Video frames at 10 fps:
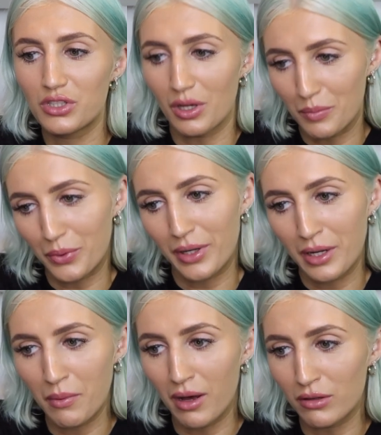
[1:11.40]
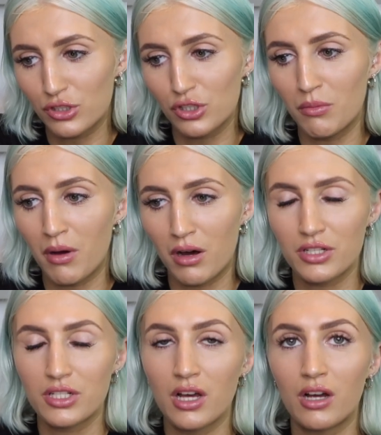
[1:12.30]
done pretty well to
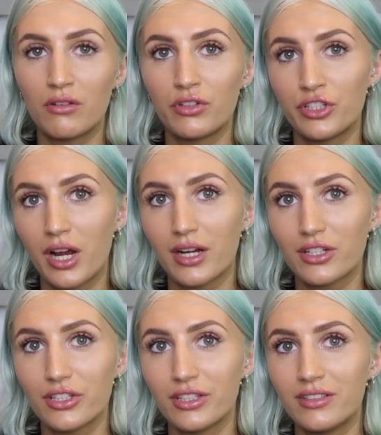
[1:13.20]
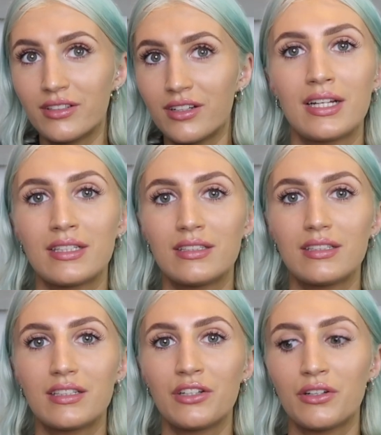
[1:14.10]
master rejection and,
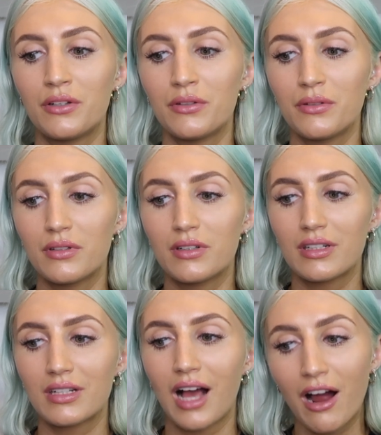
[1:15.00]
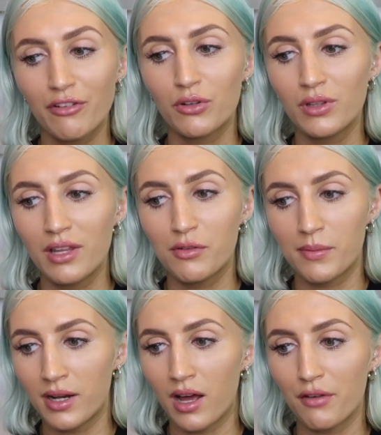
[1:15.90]
you know, carry on living
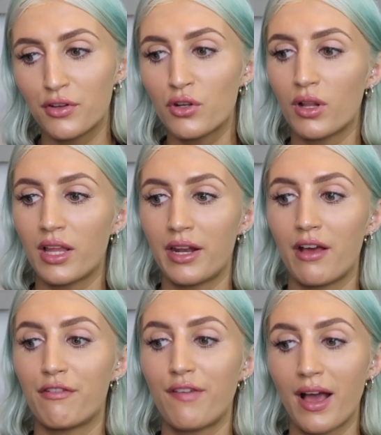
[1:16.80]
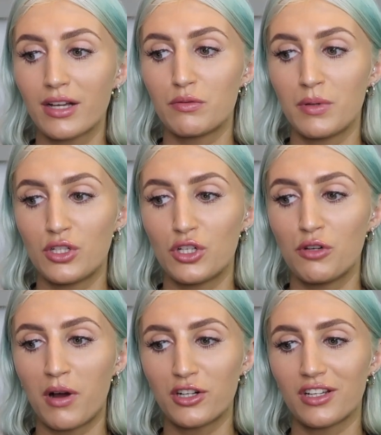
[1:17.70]
my life and not let it affect me
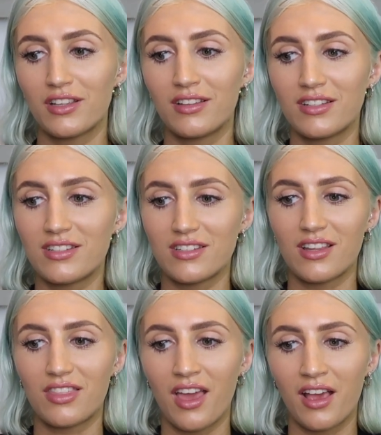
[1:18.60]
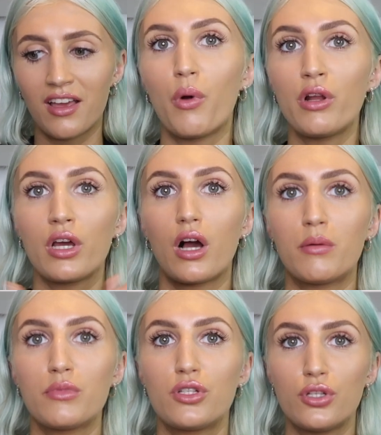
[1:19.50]
too much. I think this is the thing. When it
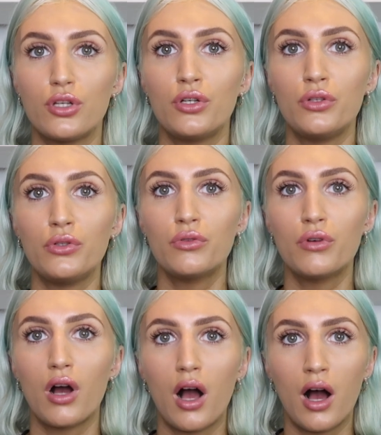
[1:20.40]
comes to